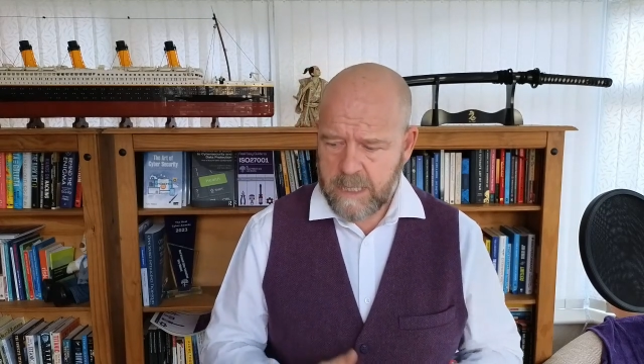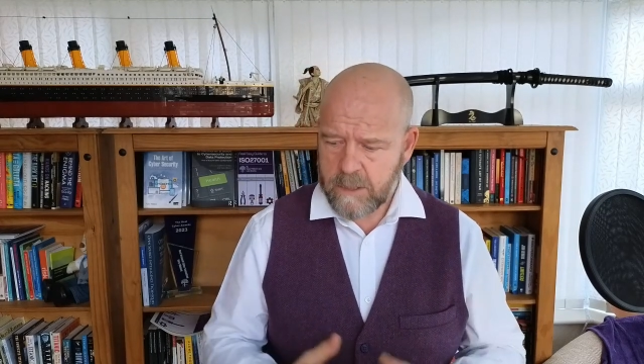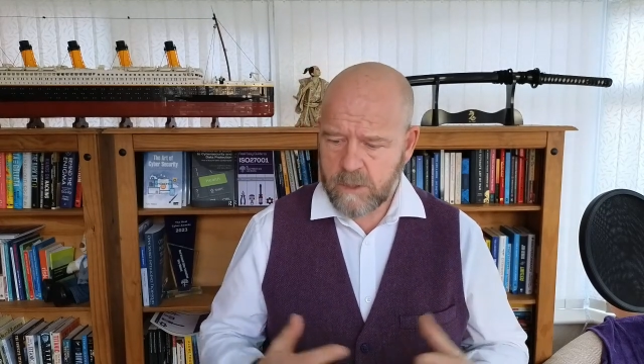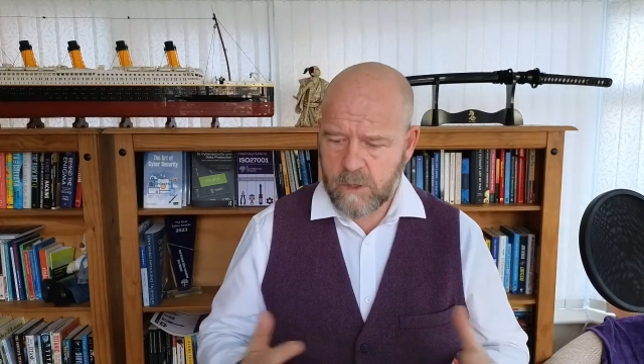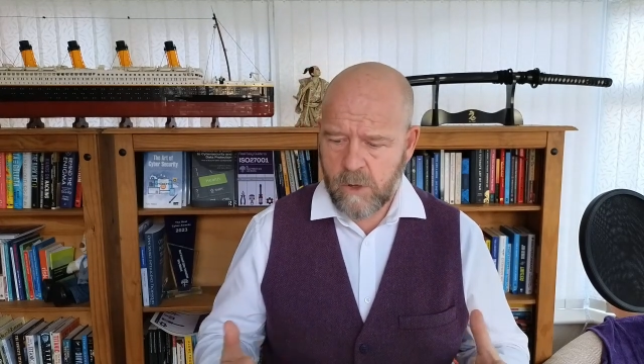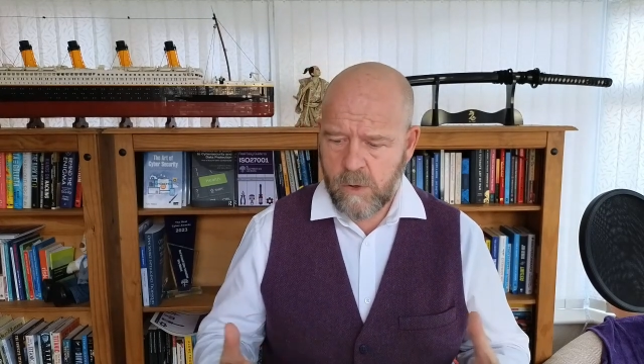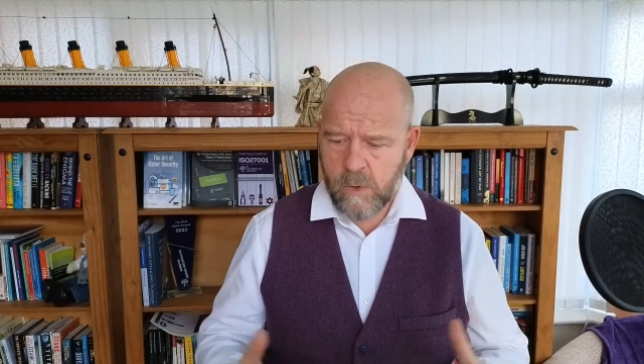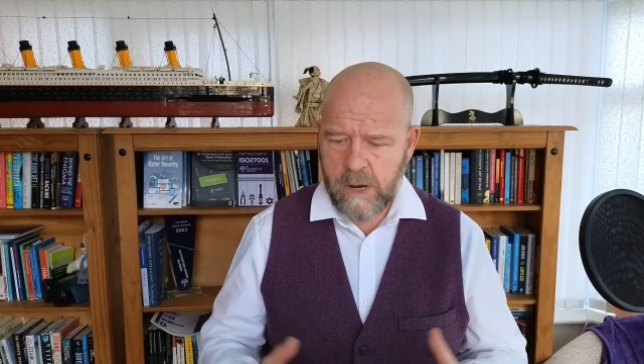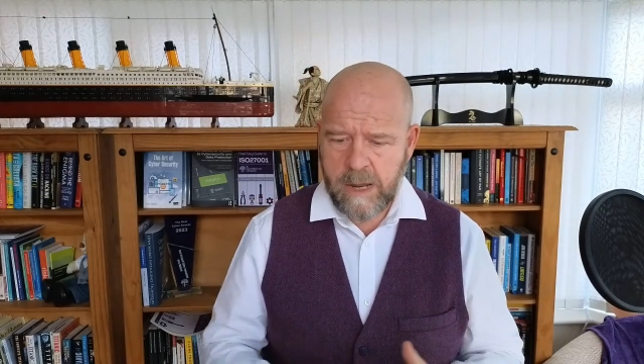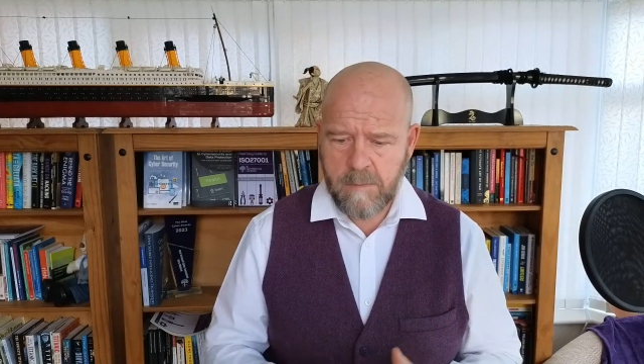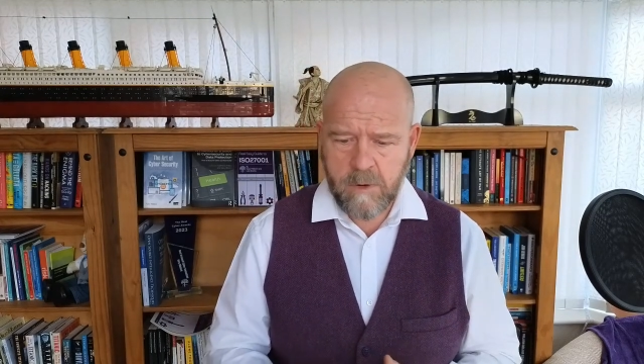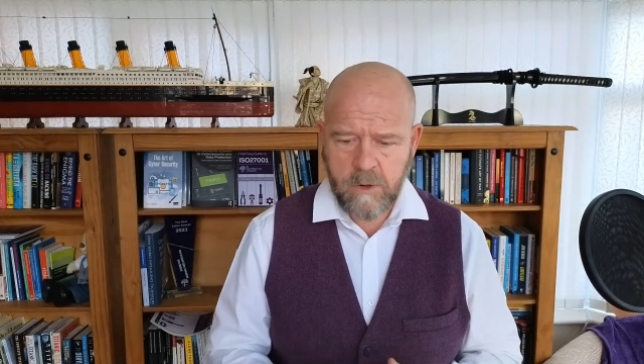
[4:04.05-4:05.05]
So
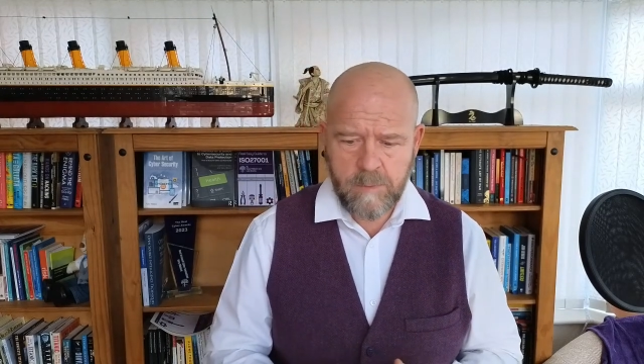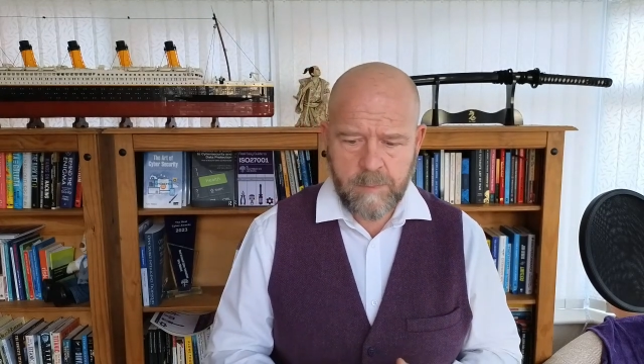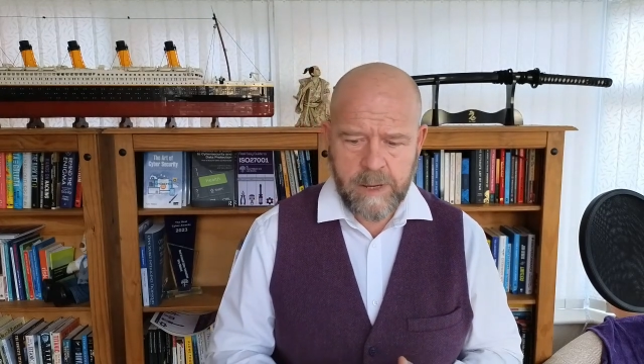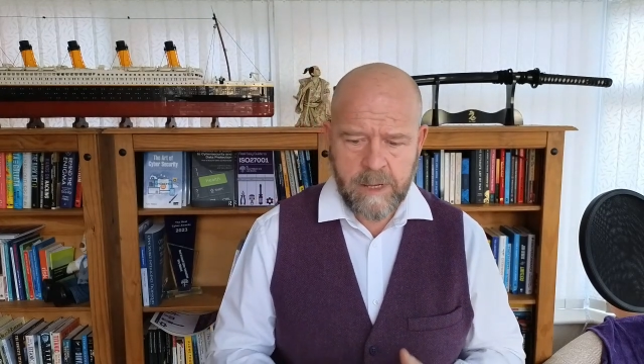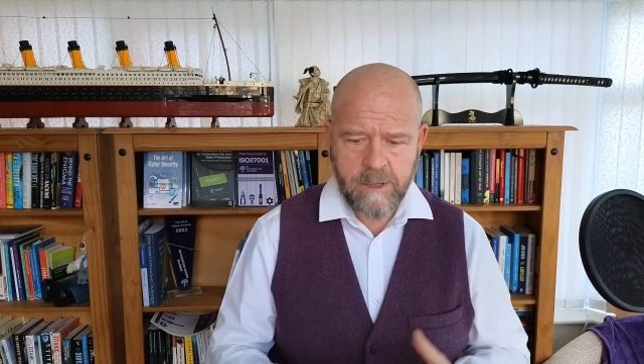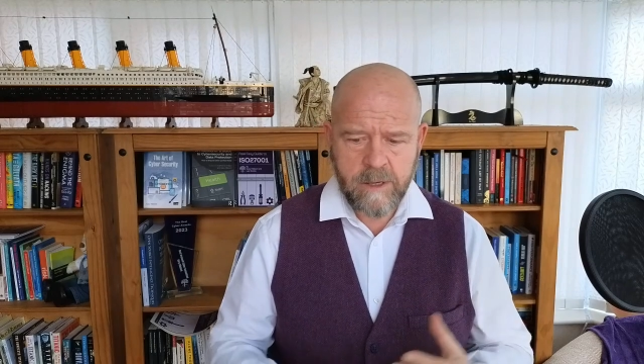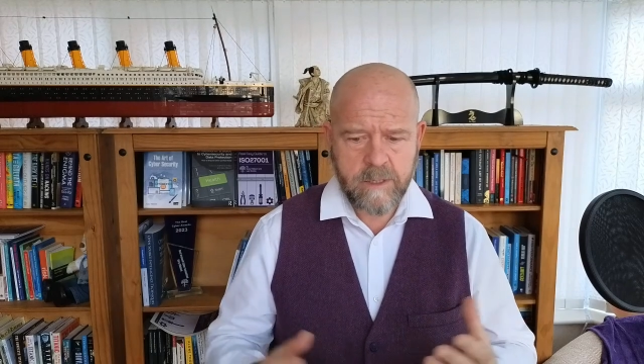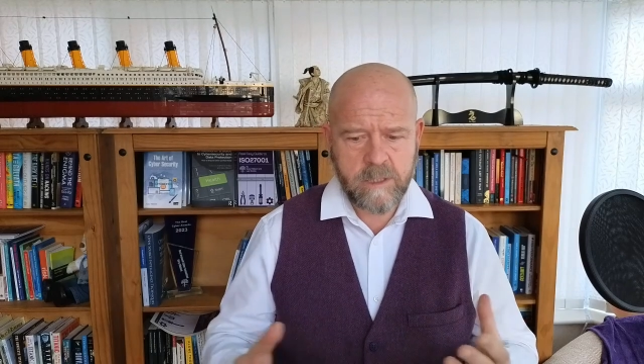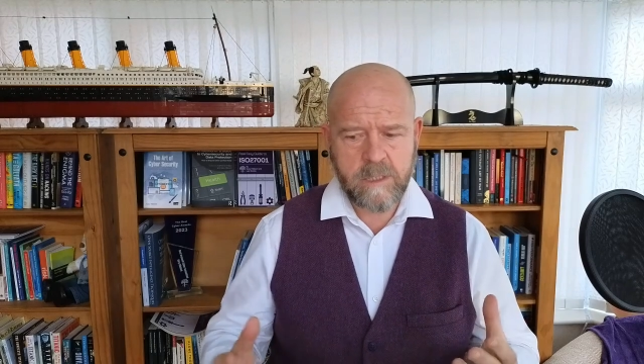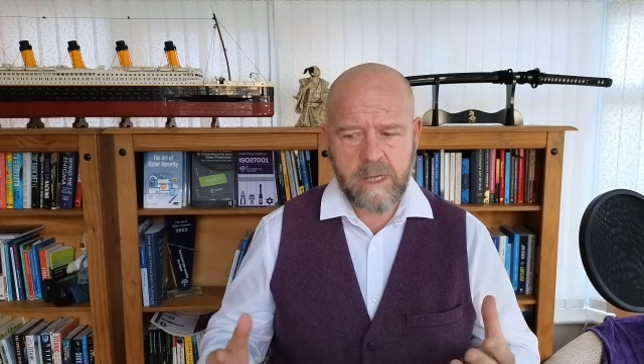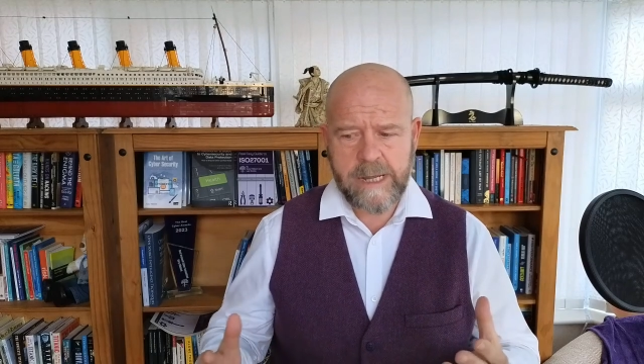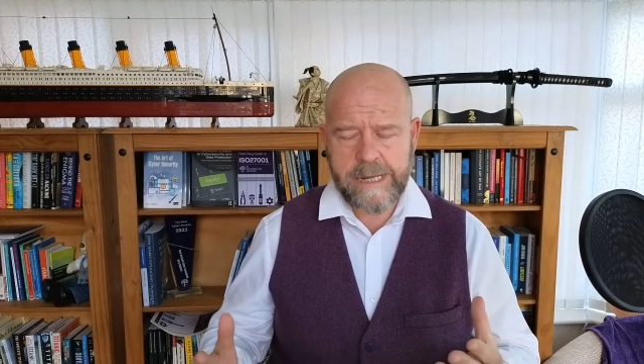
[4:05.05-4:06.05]
it could be that
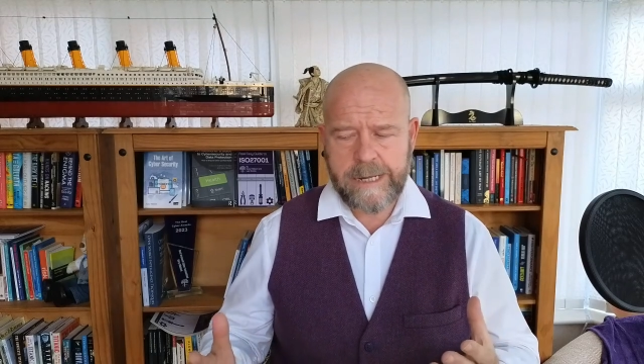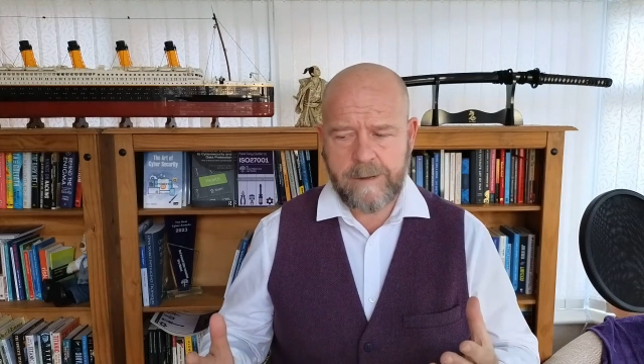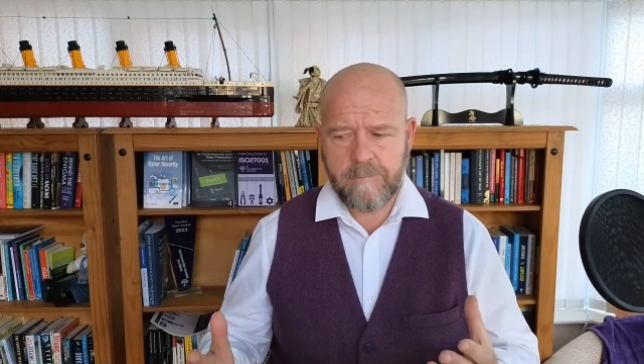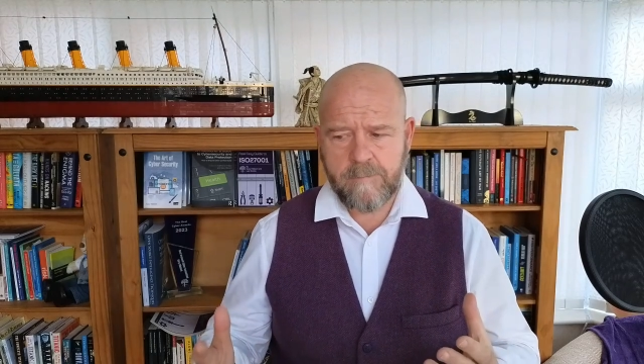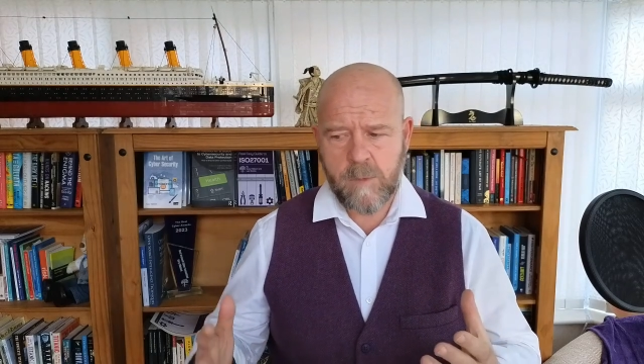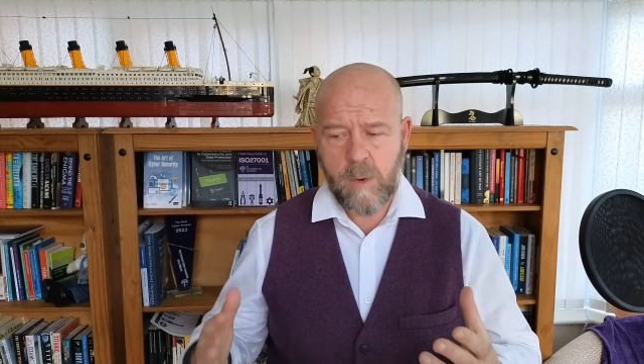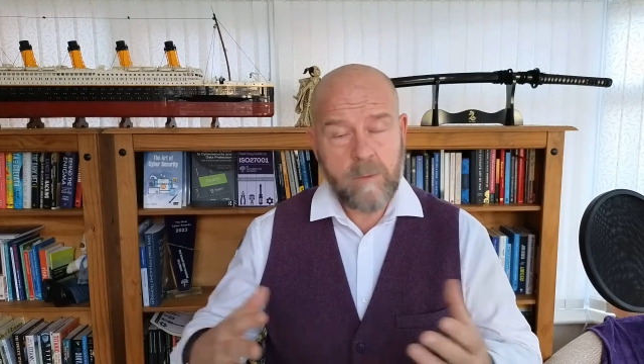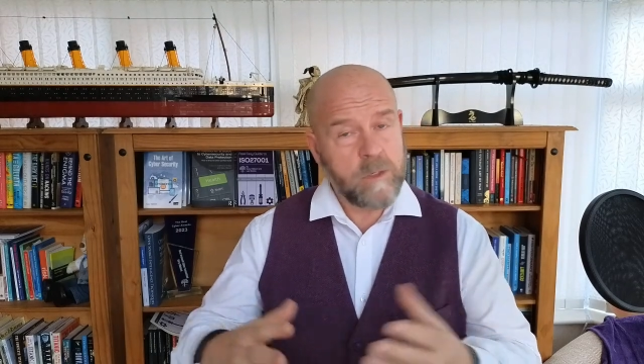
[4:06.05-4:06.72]
when